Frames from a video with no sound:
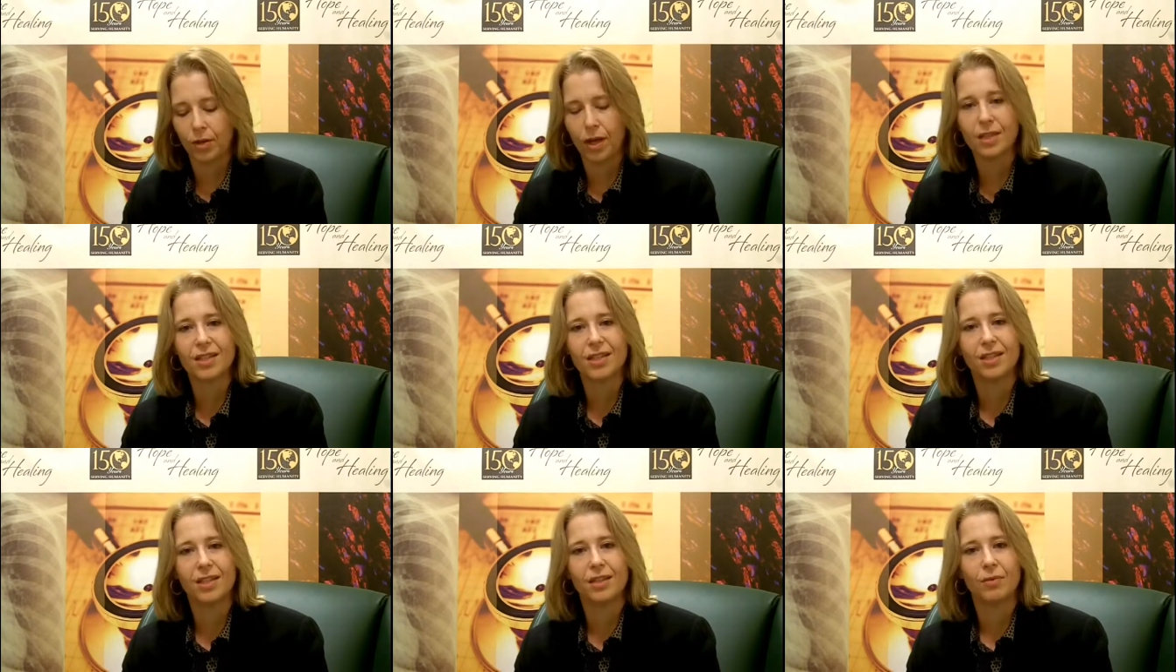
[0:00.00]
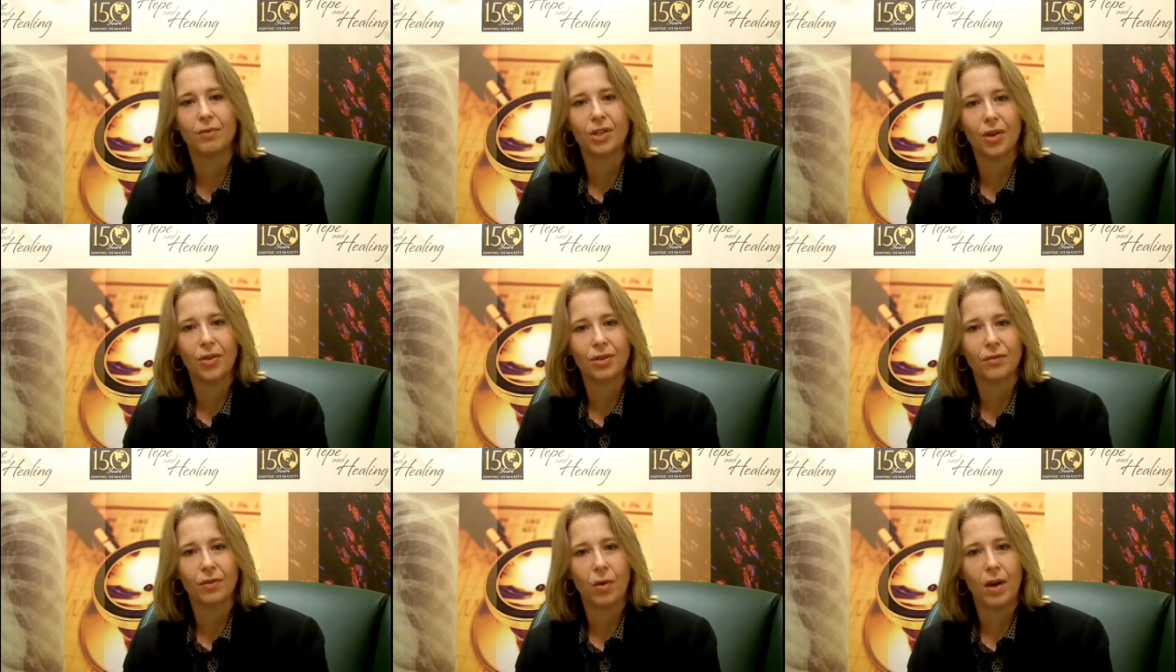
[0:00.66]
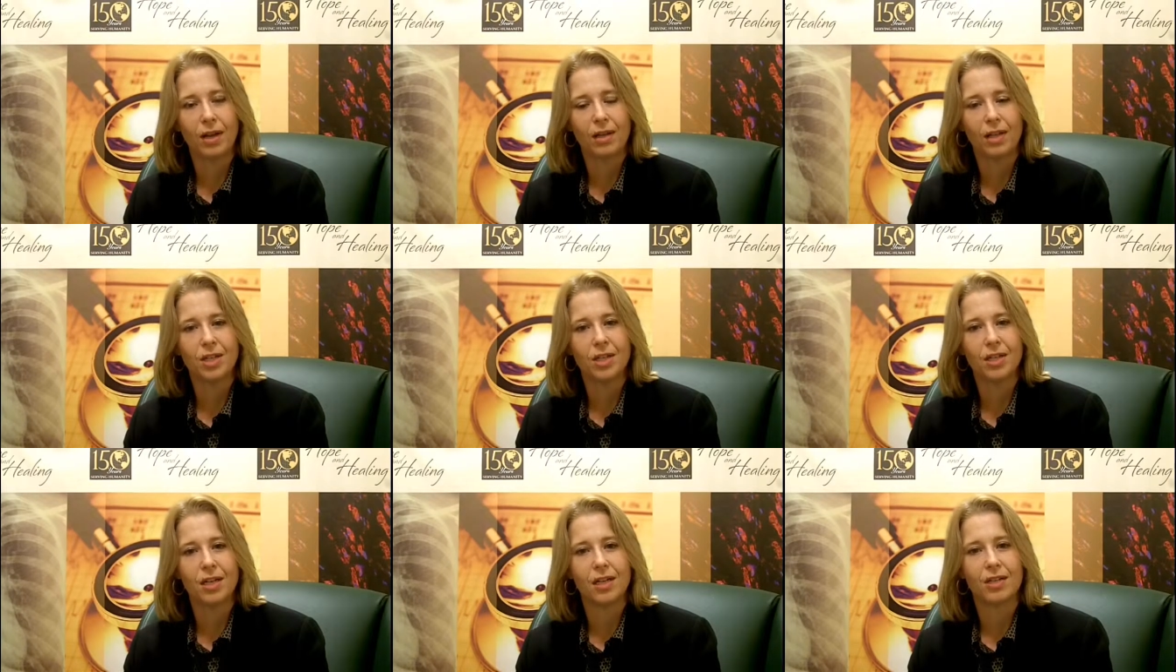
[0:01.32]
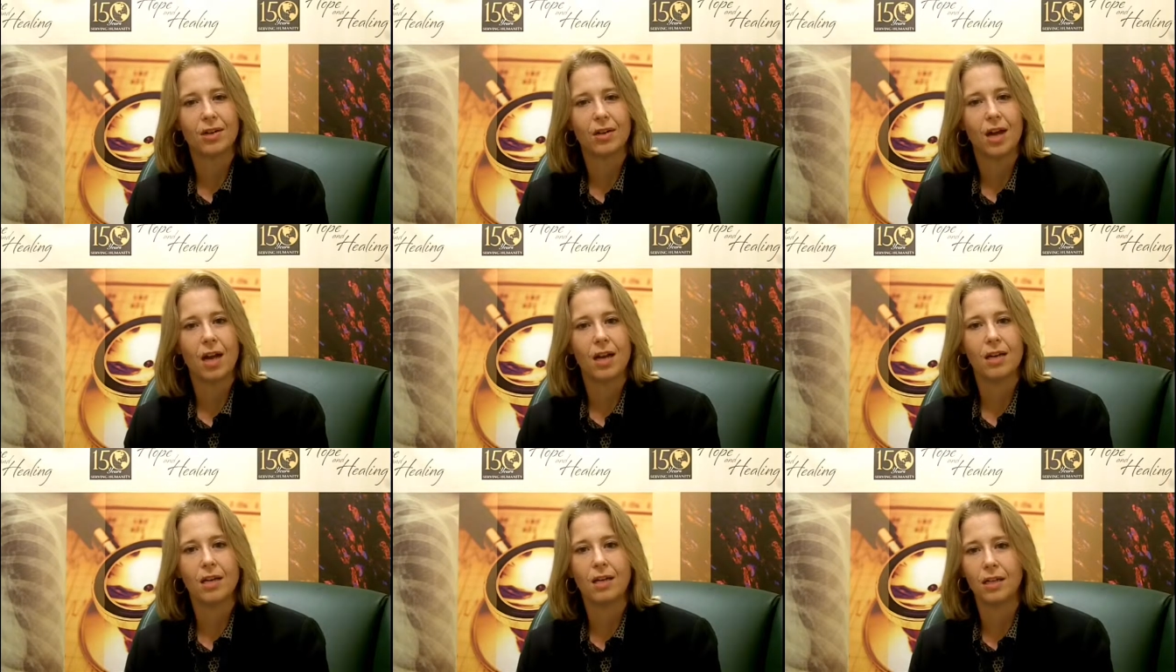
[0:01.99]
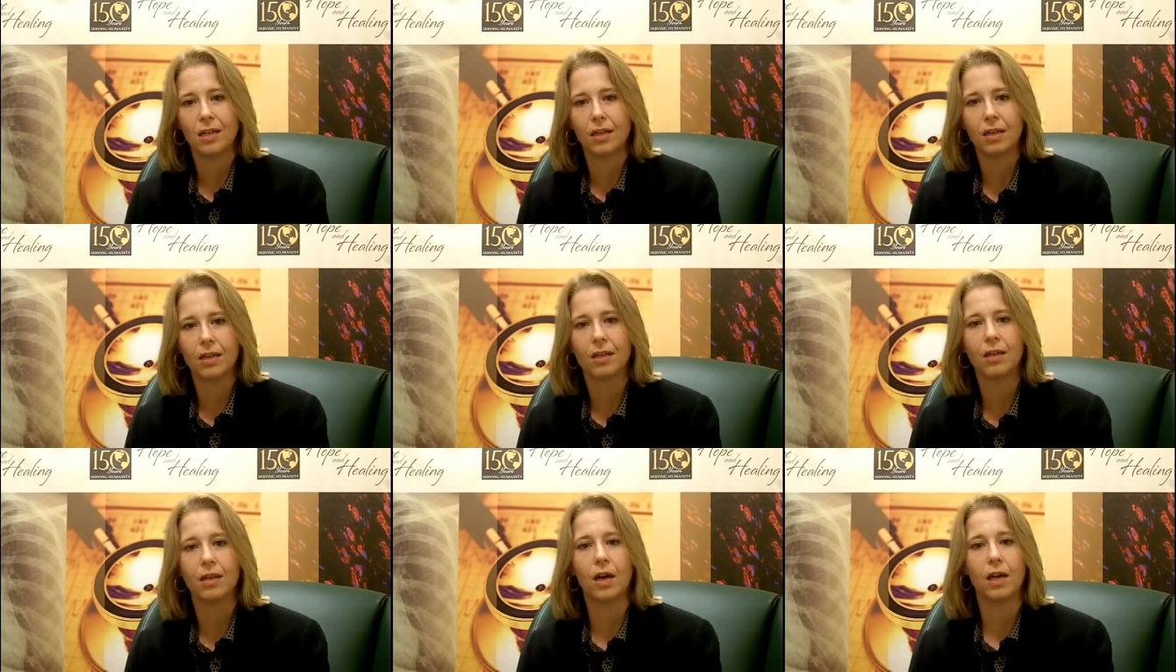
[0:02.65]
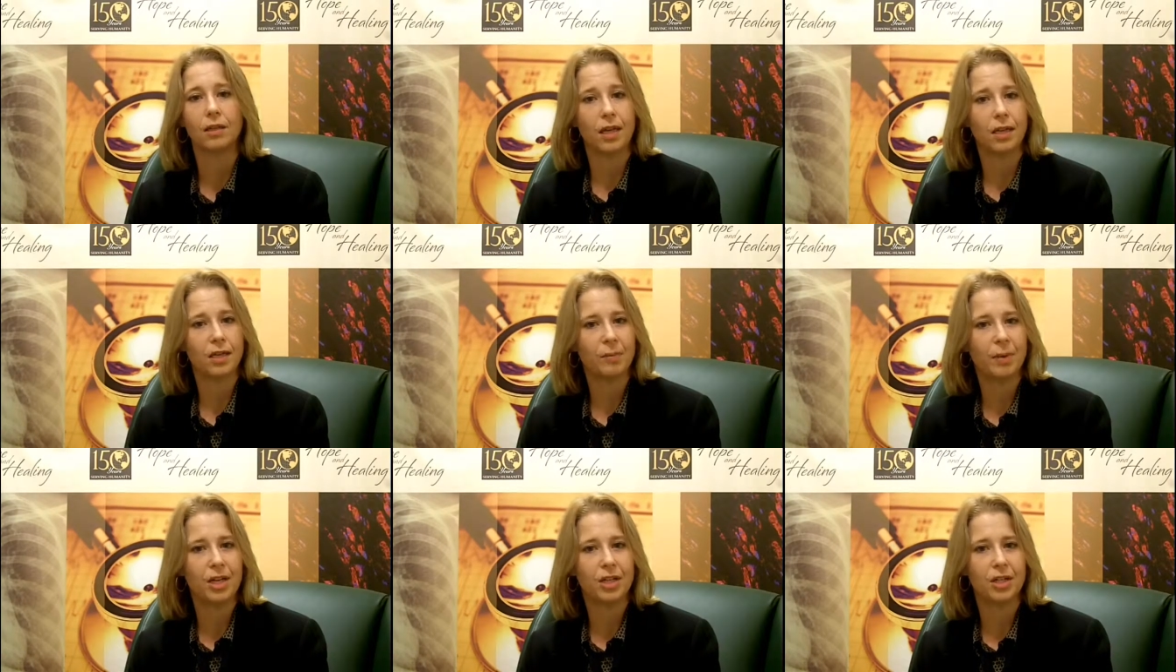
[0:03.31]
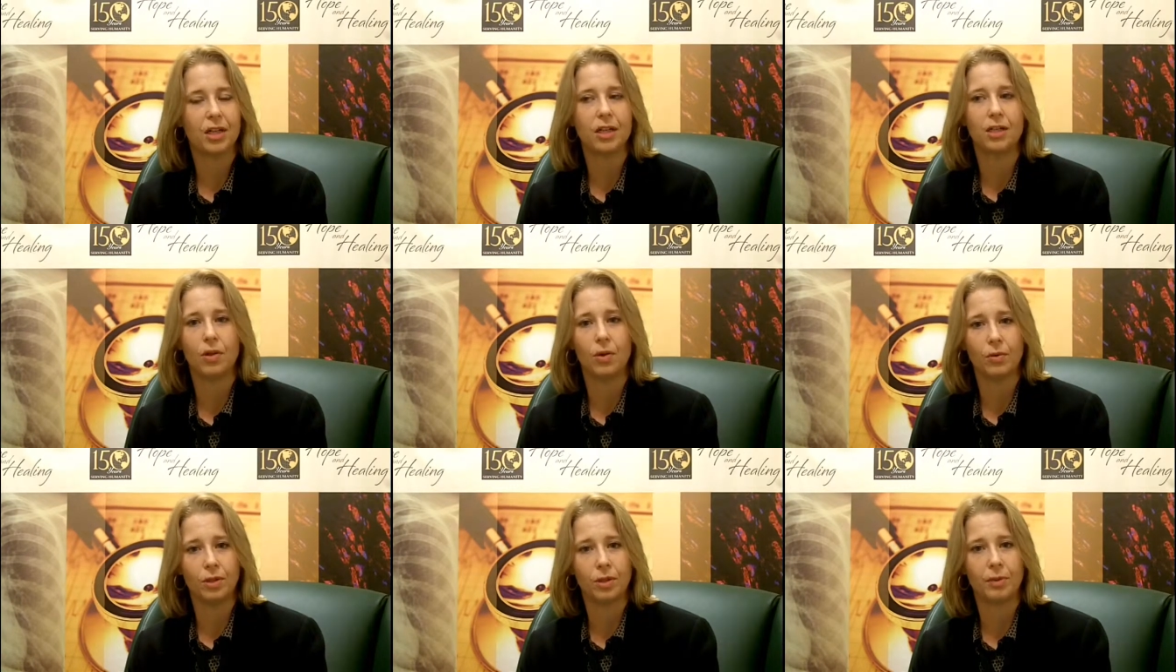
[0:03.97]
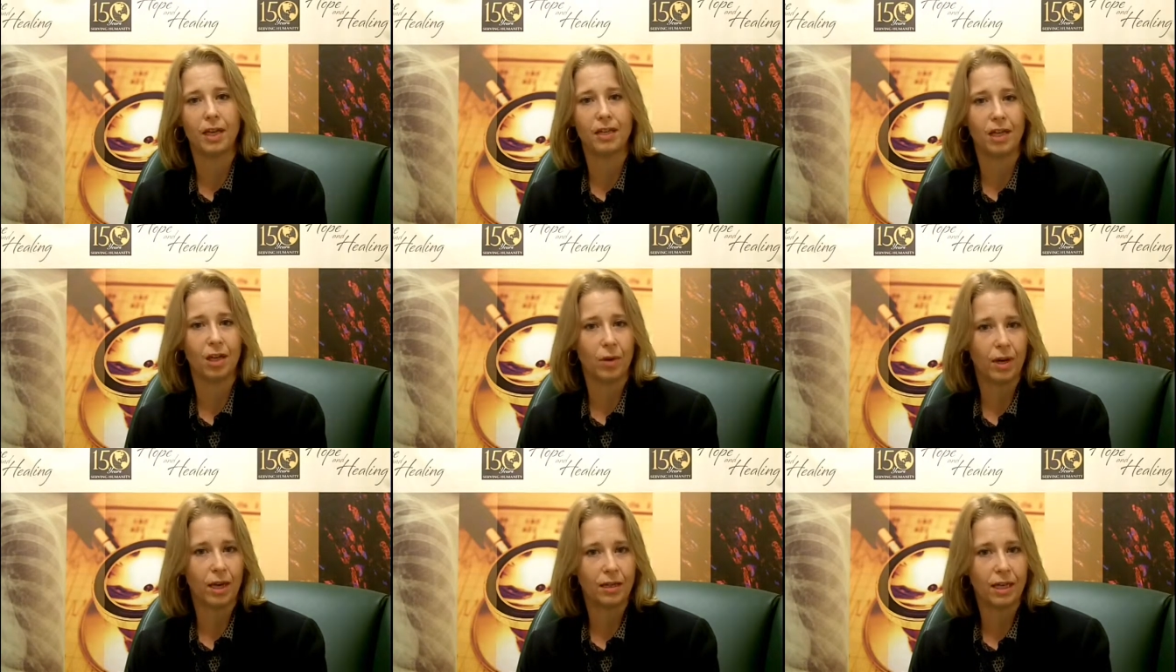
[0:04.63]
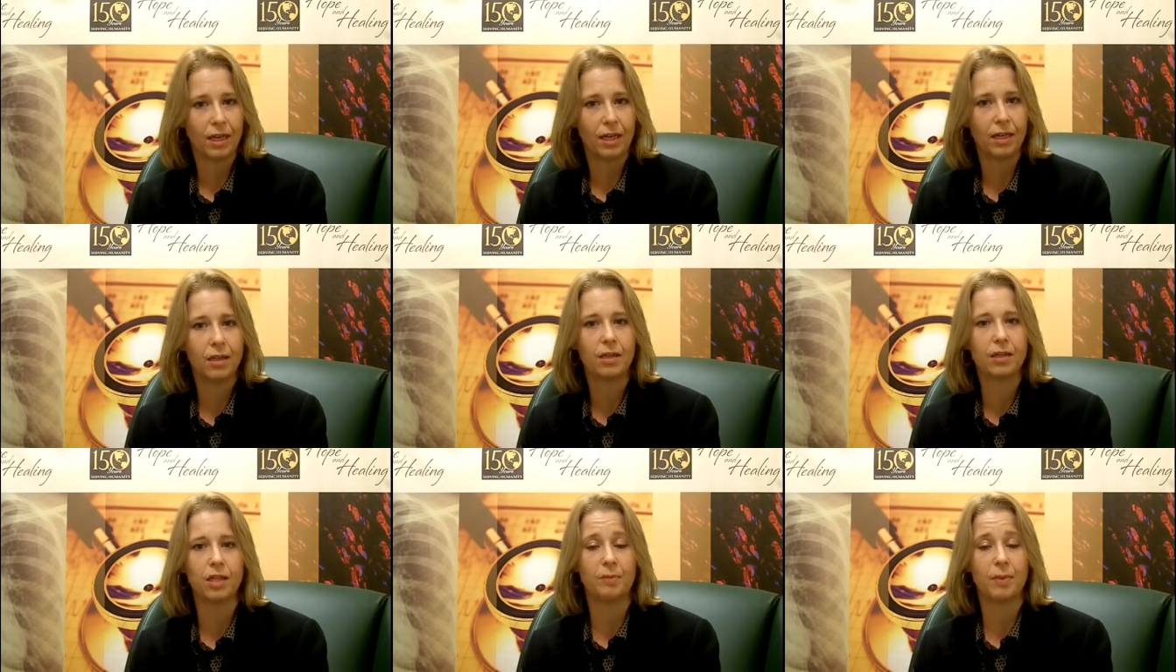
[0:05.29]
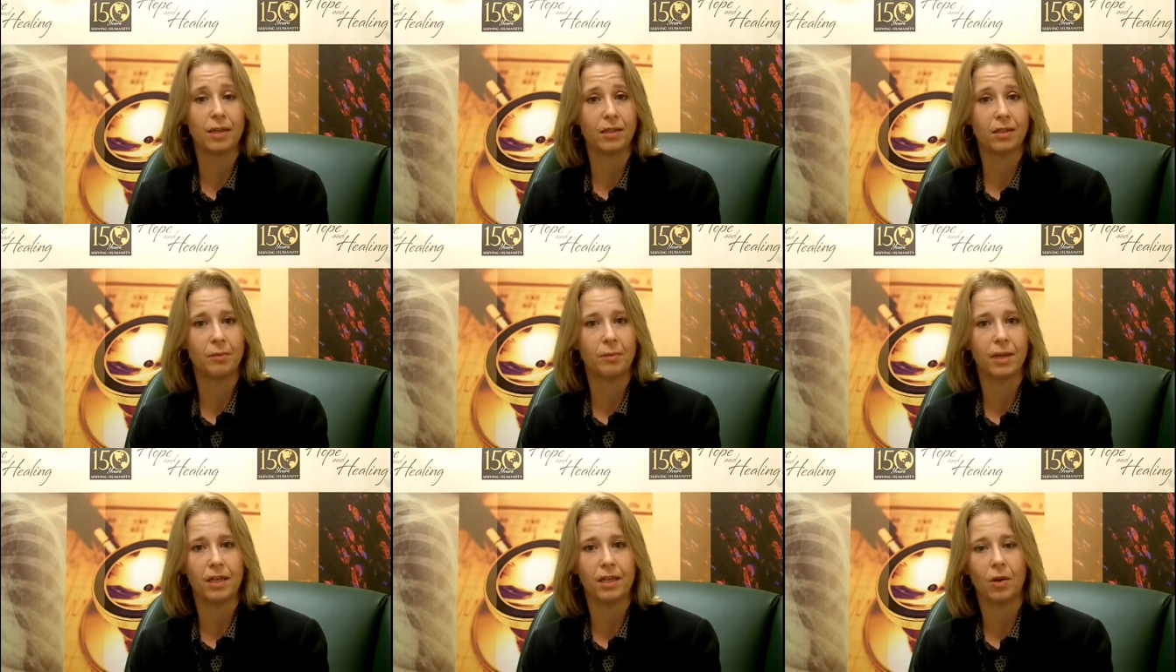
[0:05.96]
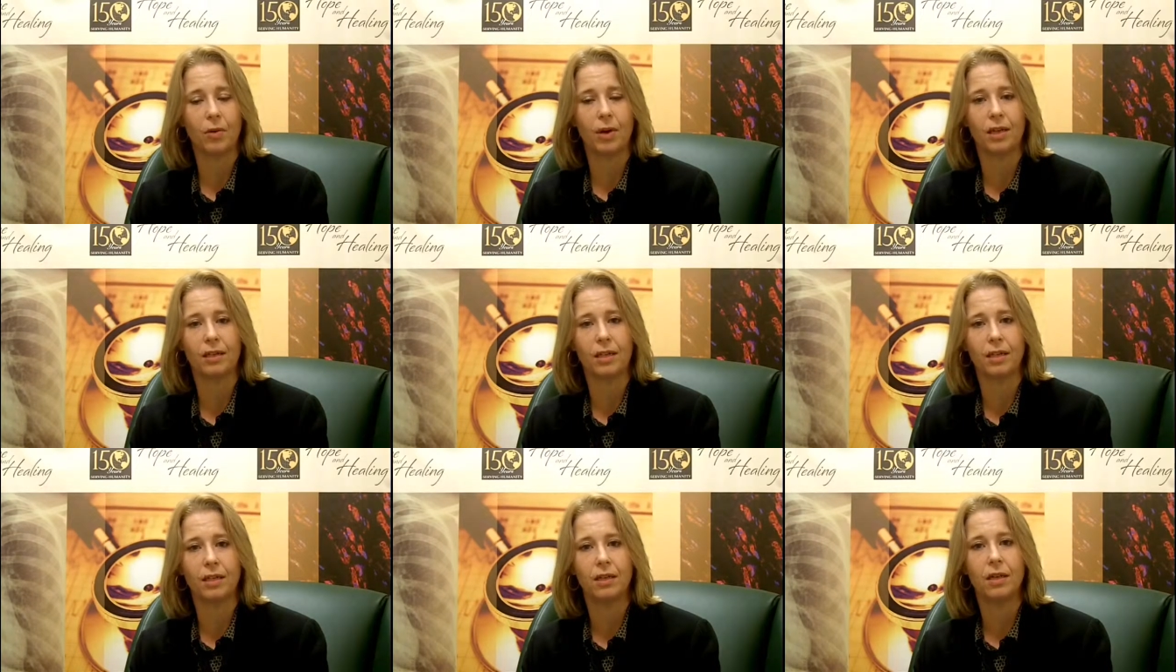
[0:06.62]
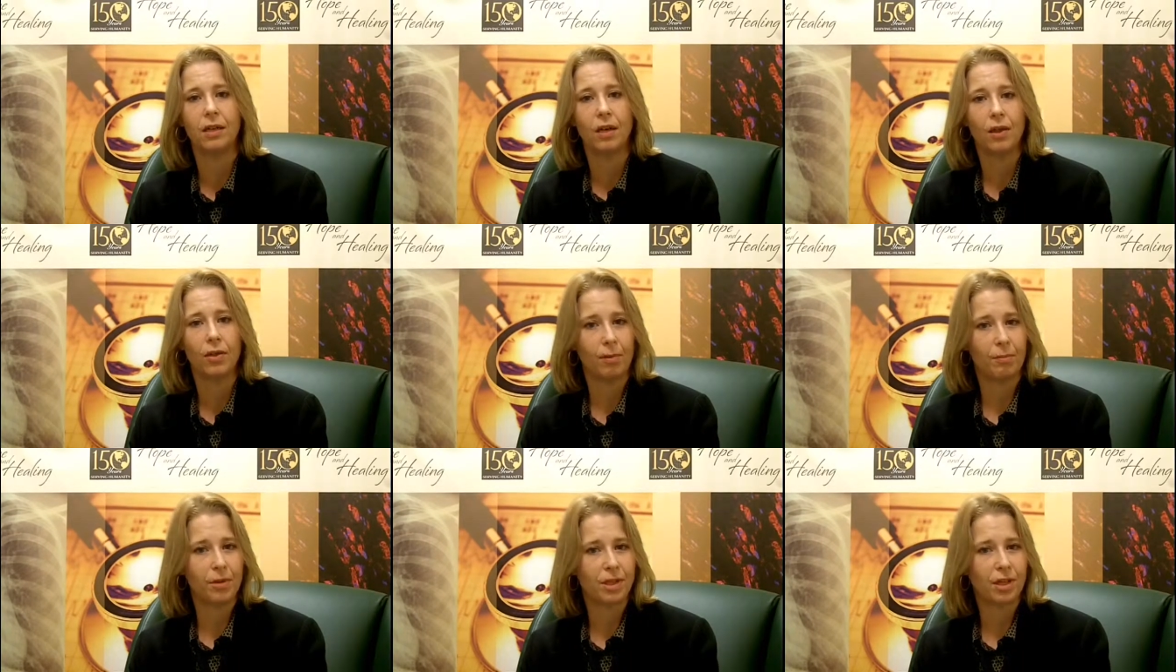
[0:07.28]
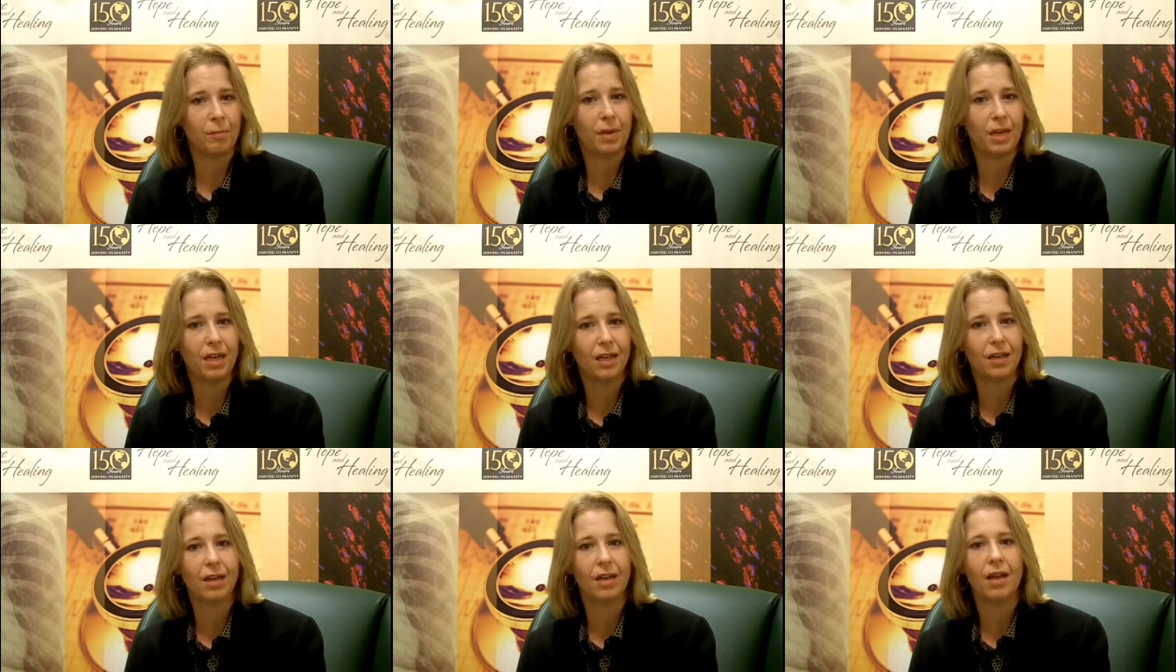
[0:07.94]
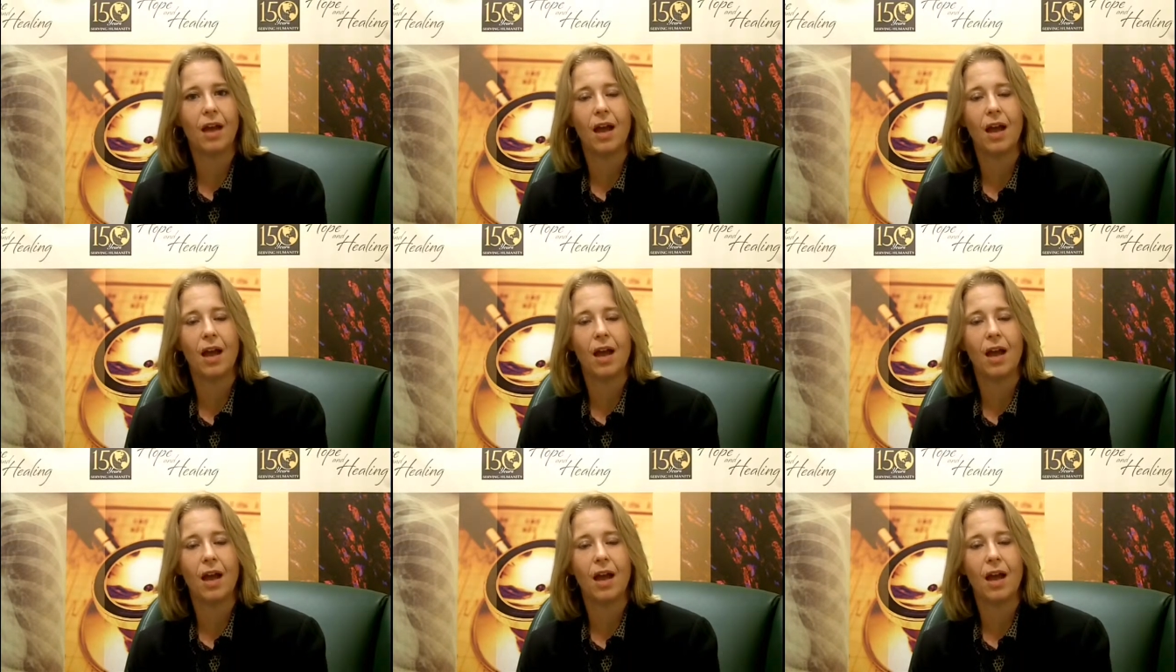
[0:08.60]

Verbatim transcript: Thus, the results of coagulation studies are not needed unless the patient is known to be anticoagulated, suspected to be anticoagulated, thrombocytopenic,